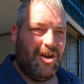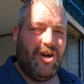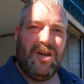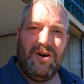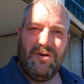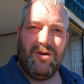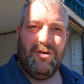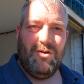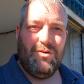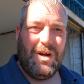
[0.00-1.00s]
I know you're
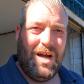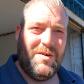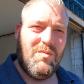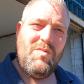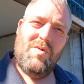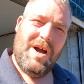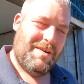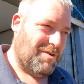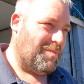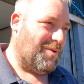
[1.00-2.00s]
all going, why
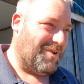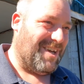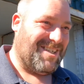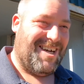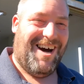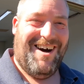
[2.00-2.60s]
have you bought this car?